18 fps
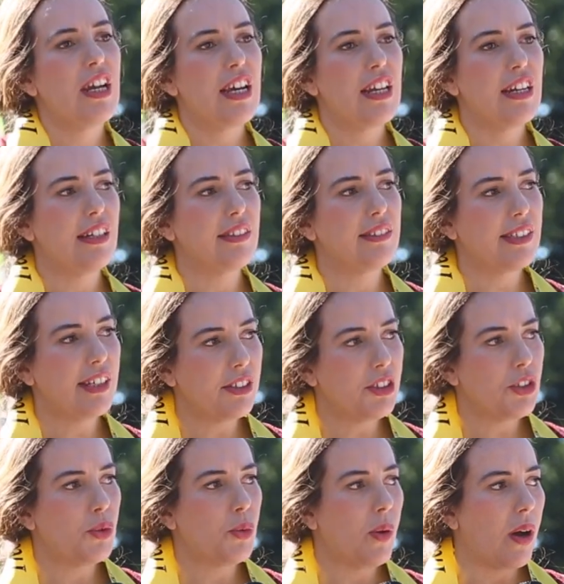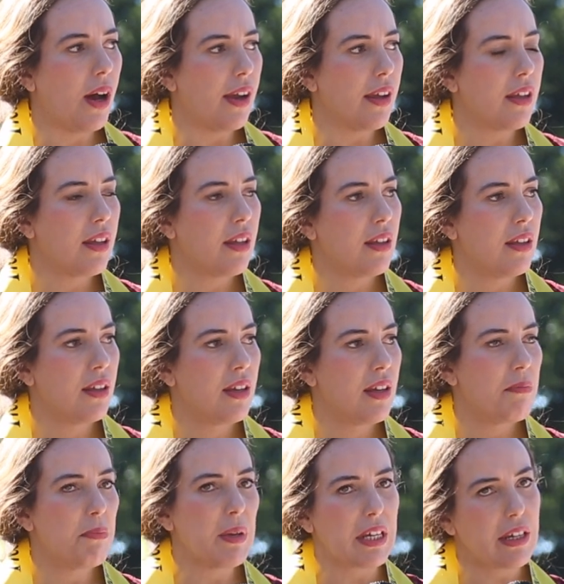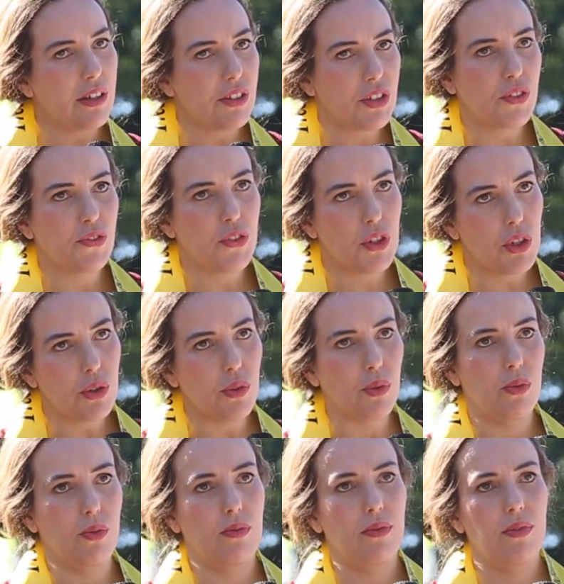and I'll tell you why. Because of you.